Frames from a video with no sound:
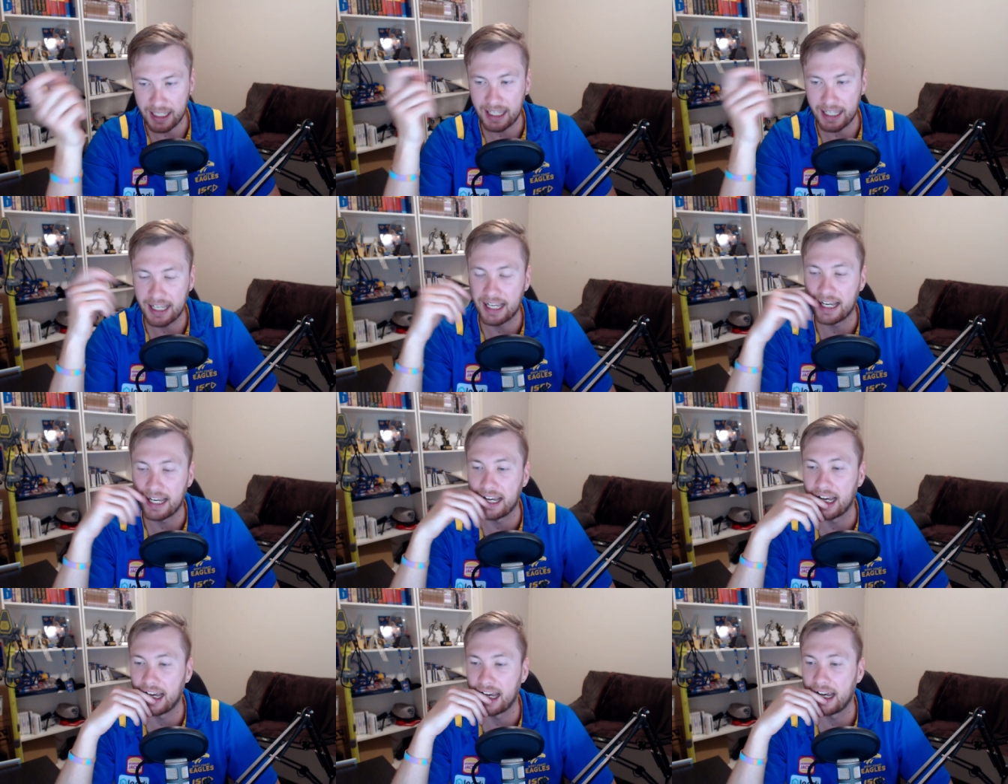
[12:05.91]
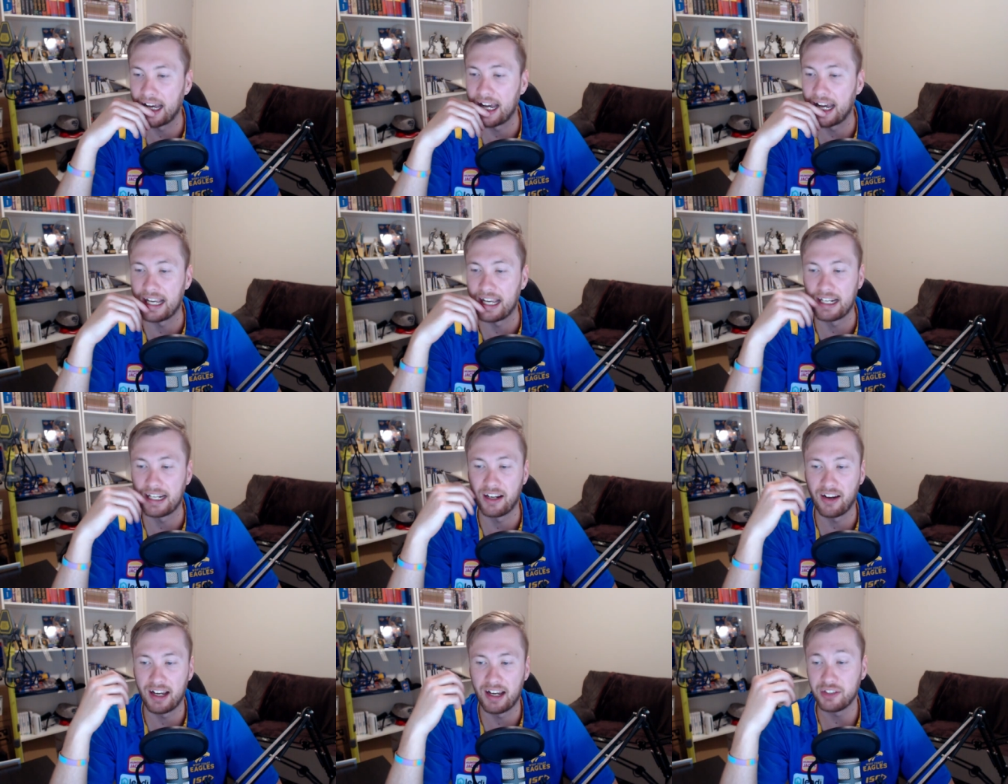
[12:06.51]
uh,
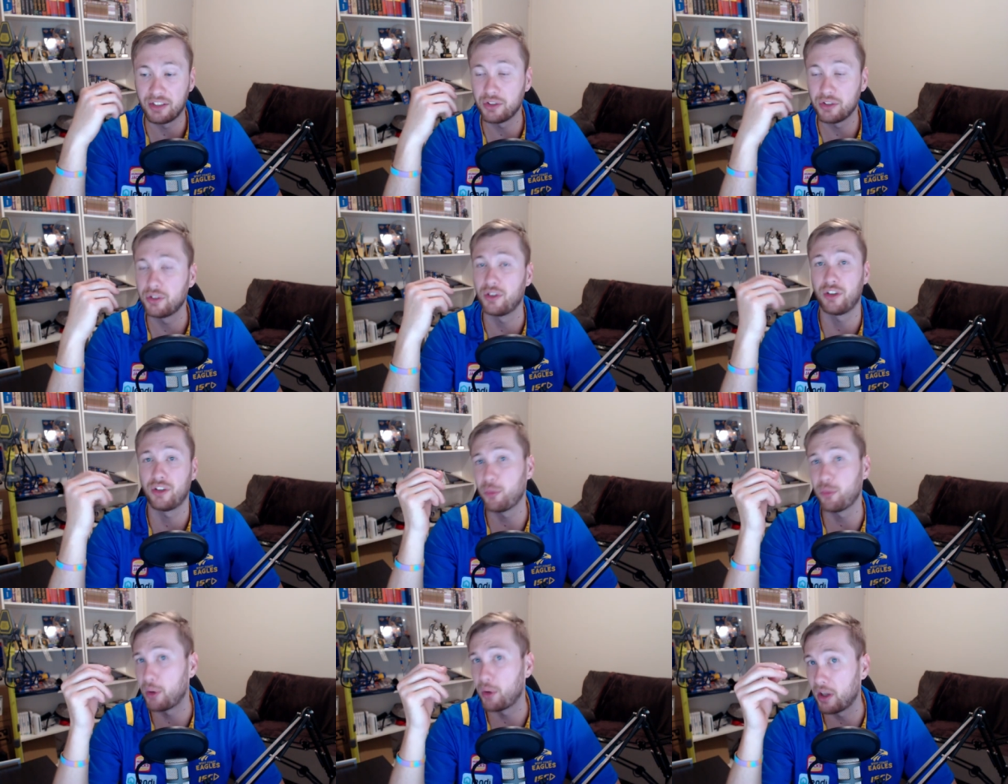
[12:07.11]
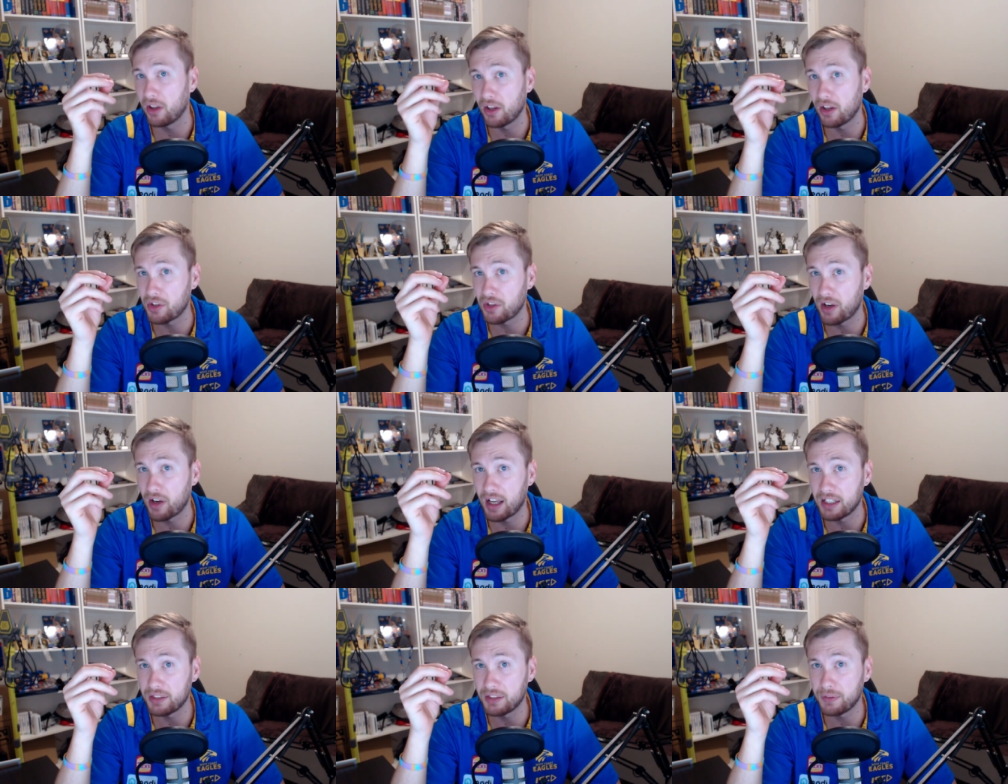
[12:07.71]
and I do not
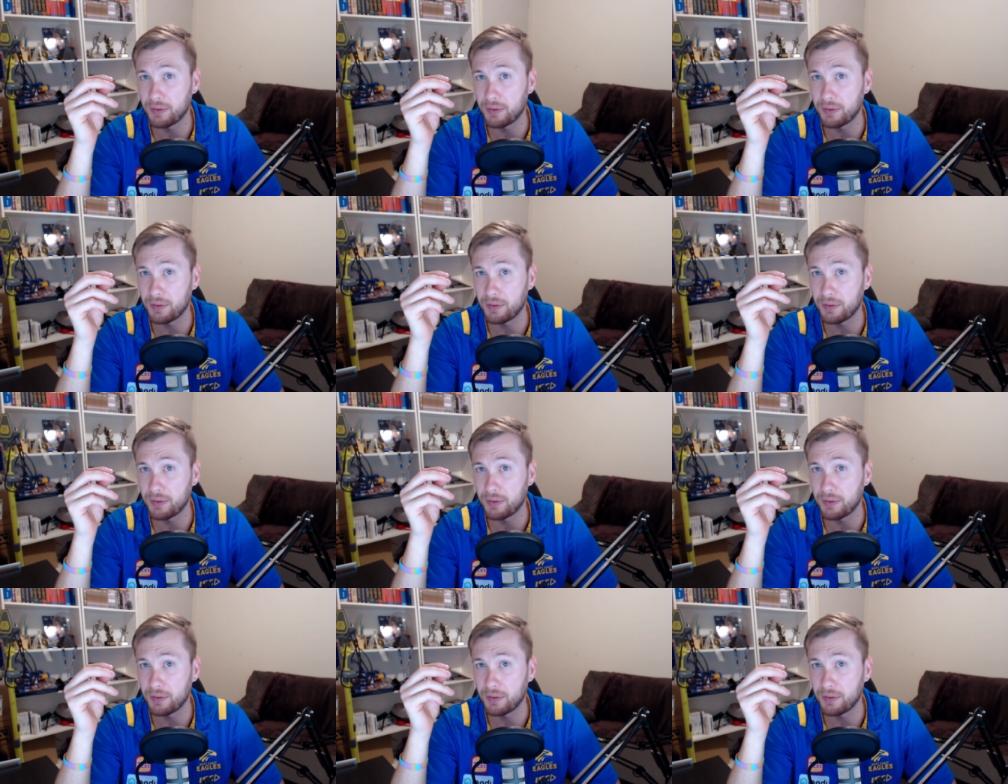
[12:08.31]
apologize